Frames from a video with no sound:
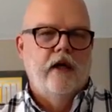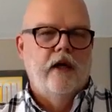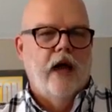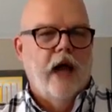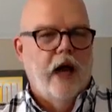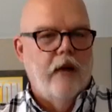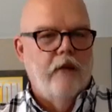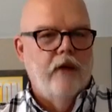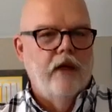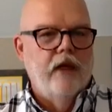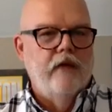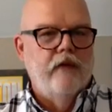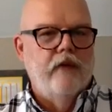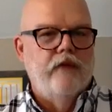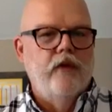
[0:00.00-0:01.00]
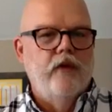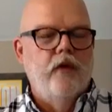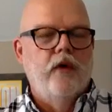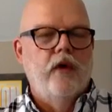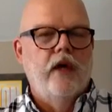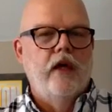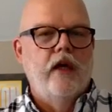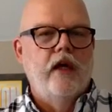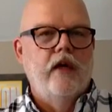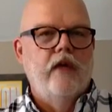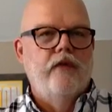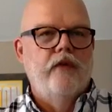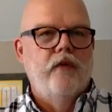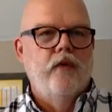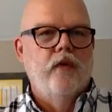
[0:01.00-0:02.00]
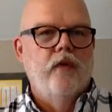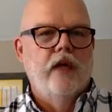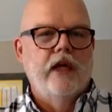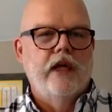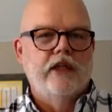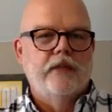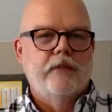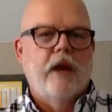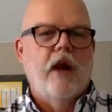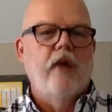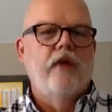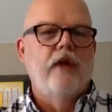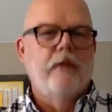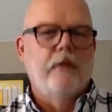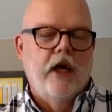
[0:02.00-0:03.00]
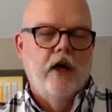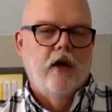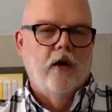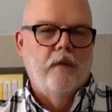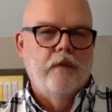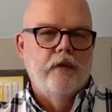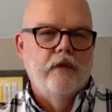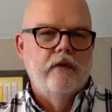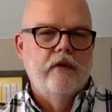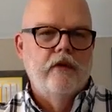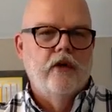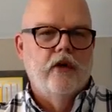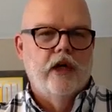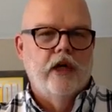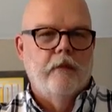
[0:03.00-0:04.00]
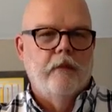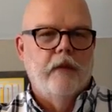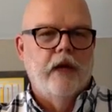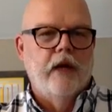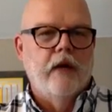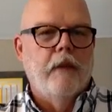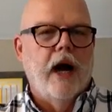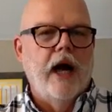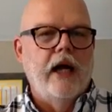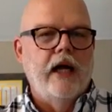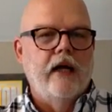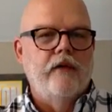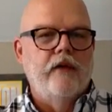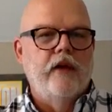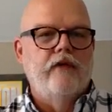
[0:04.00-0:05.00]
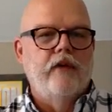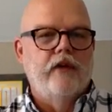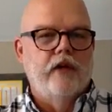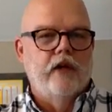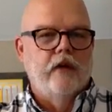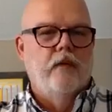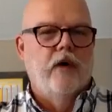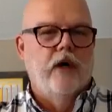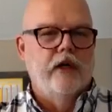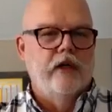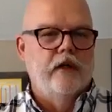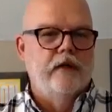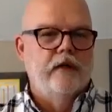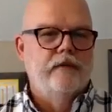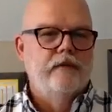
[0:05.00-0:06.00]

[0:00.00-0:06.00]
I believe if you really inspire them to help, you're going to get better buy-in than if you tell them what to do.